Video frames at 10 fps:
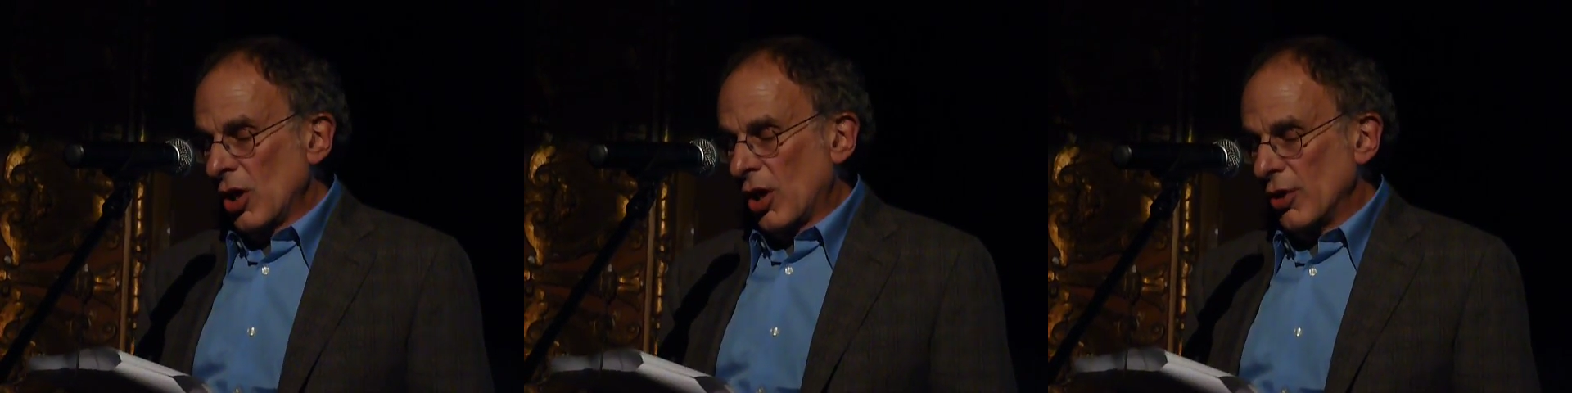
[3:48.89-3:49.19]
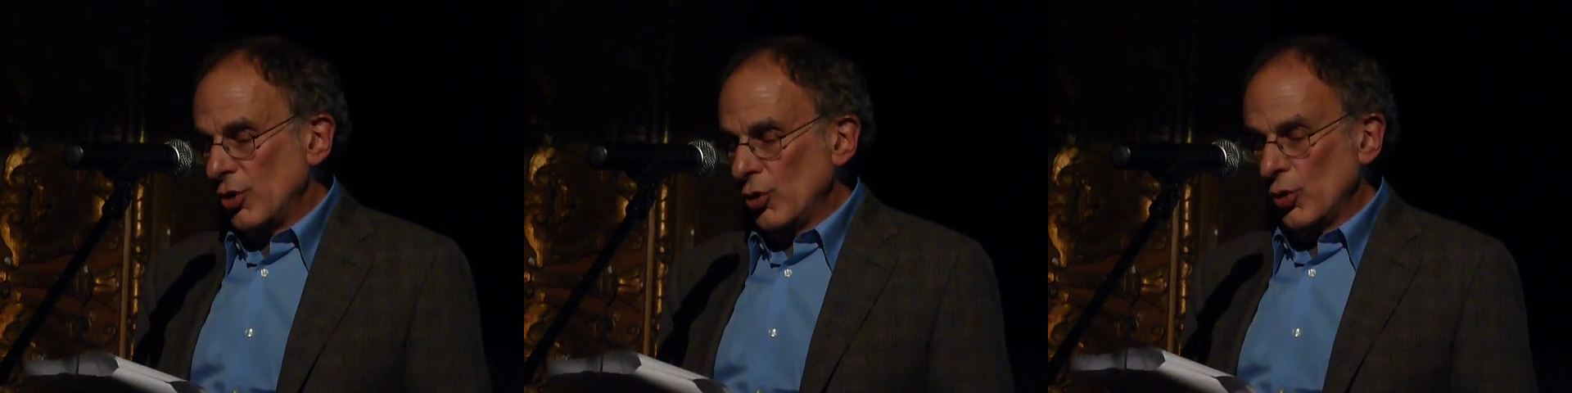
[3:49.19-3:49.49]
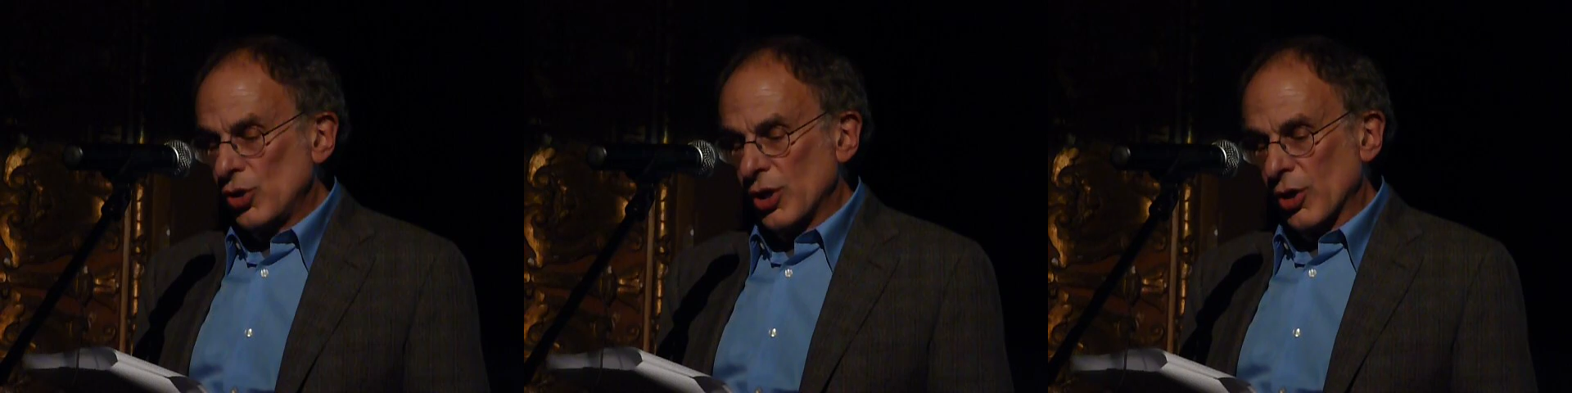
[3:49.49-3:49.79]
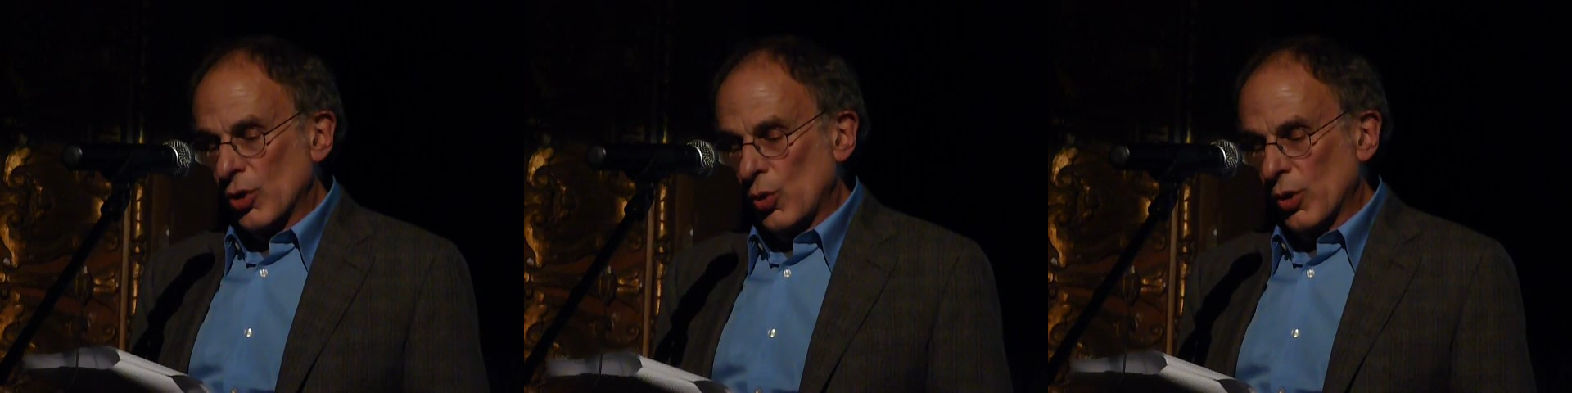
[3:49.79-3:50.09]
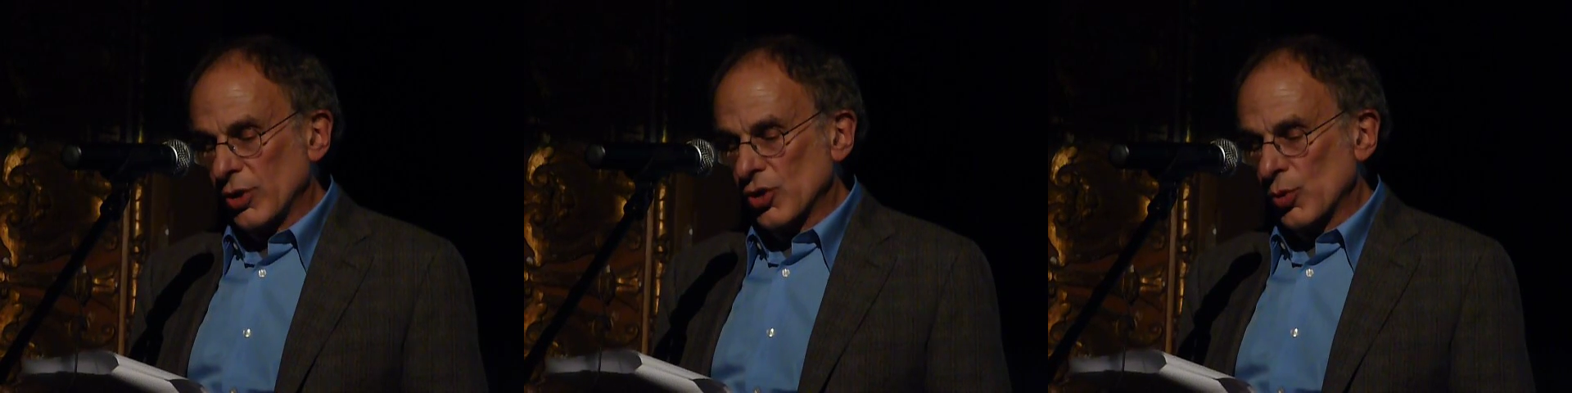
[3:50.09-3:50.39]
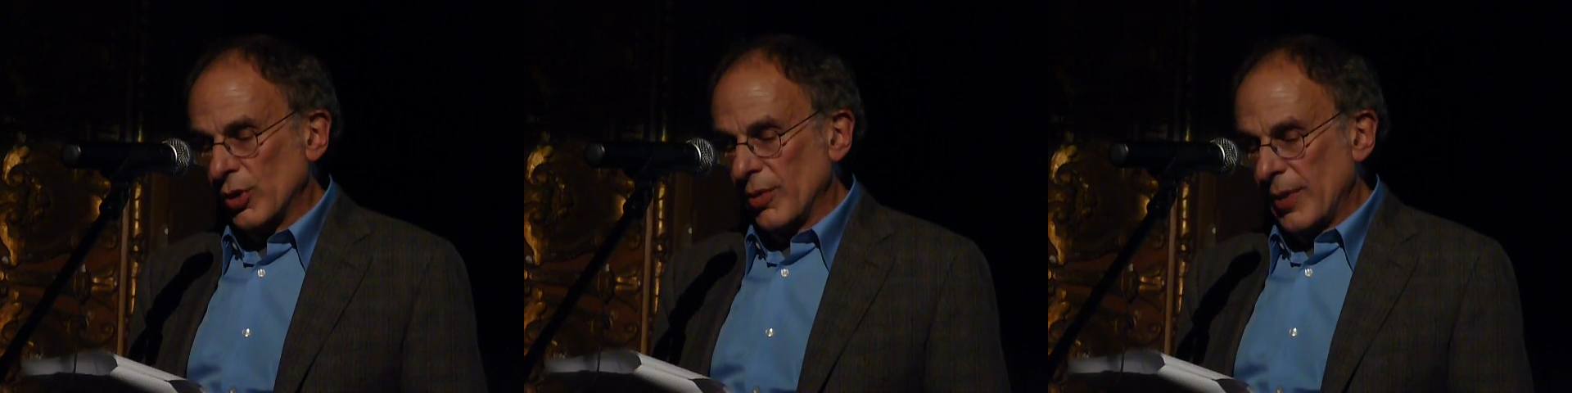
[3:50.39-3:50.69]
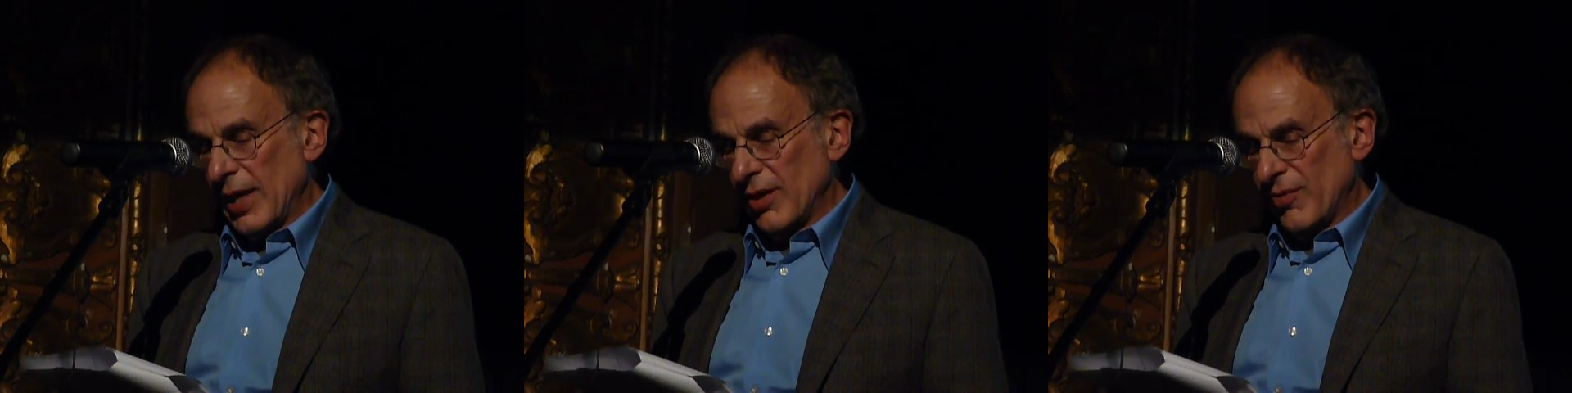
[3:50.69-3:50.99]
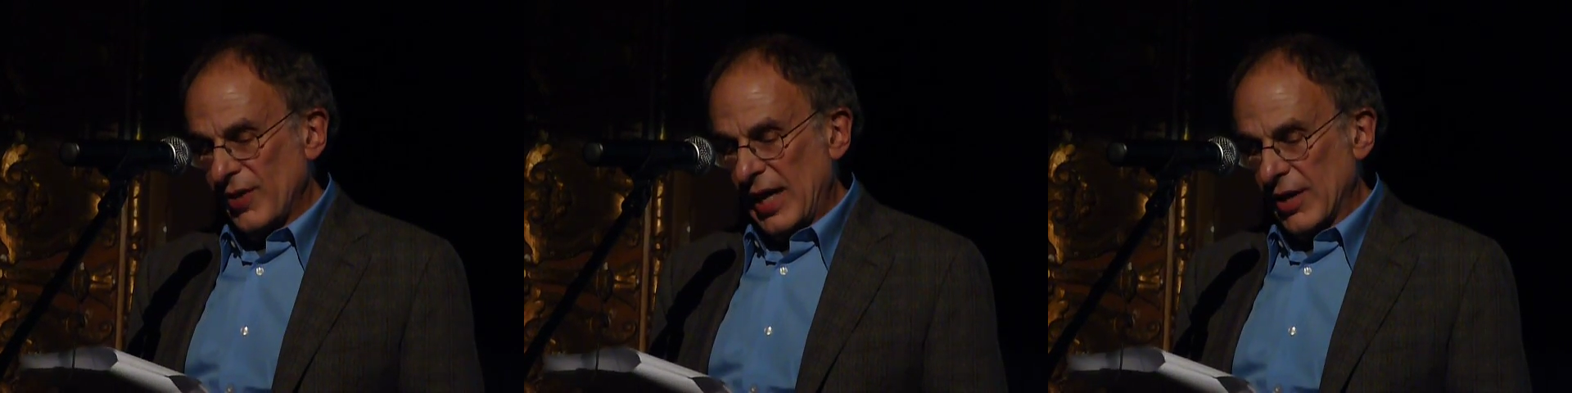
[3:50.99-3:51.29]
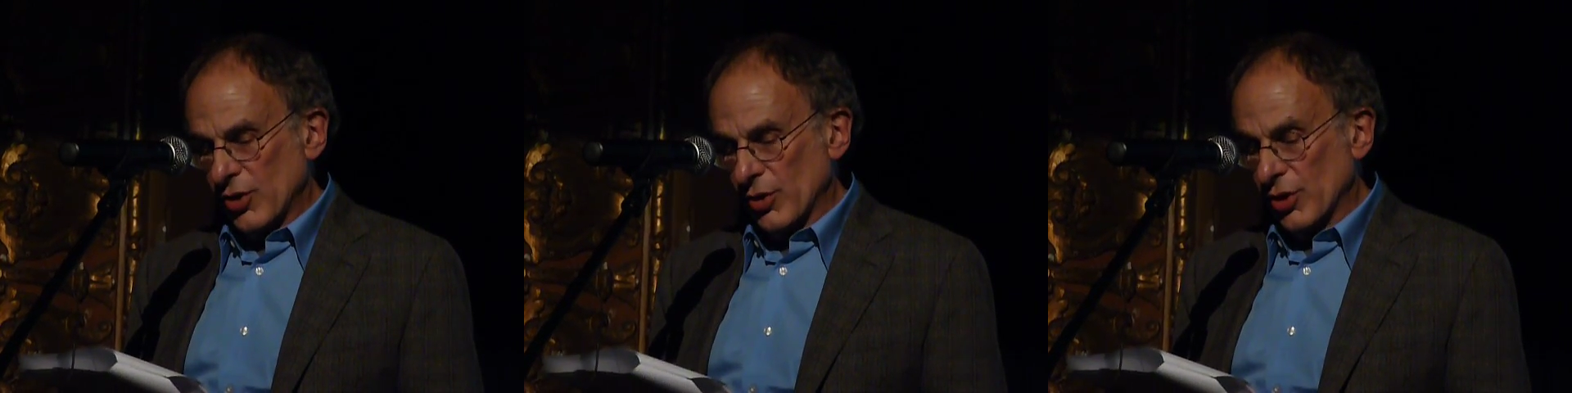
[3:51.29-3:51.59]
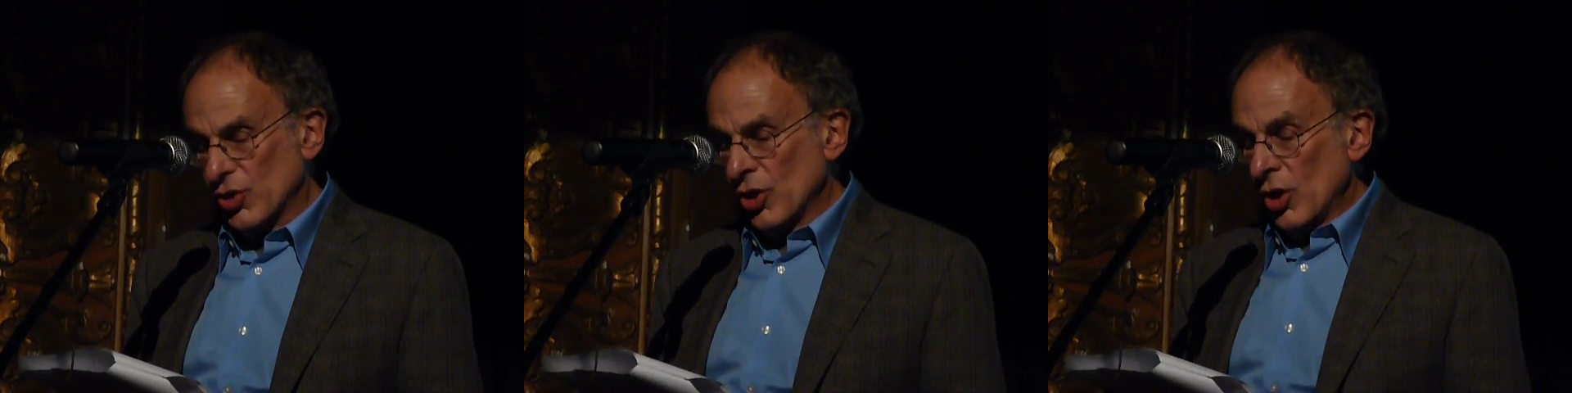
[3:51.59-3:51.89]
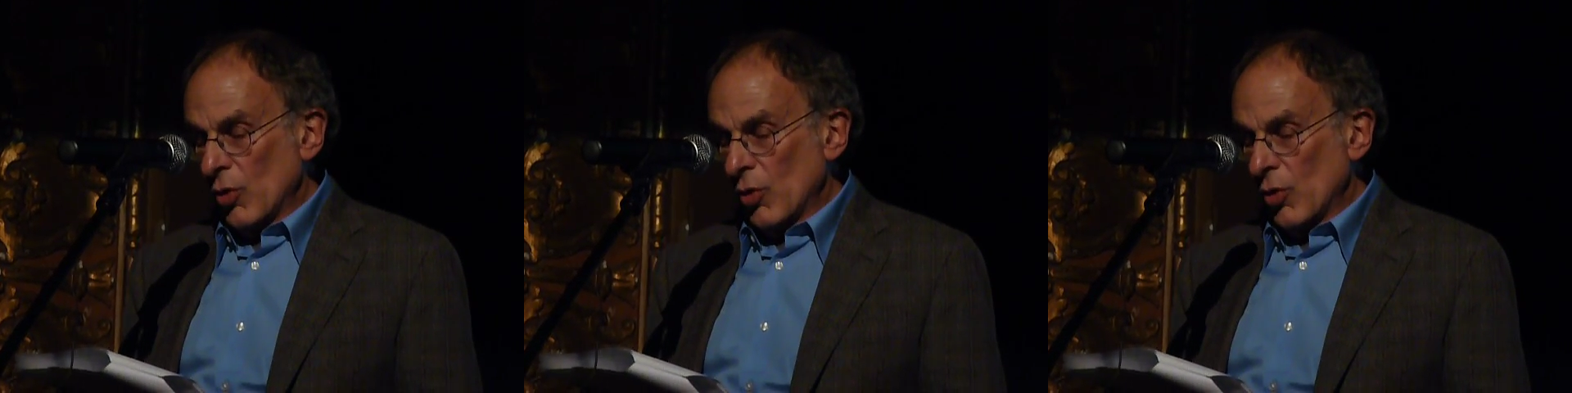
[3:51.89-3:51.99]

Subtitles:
are used in accordance with the manufacturer's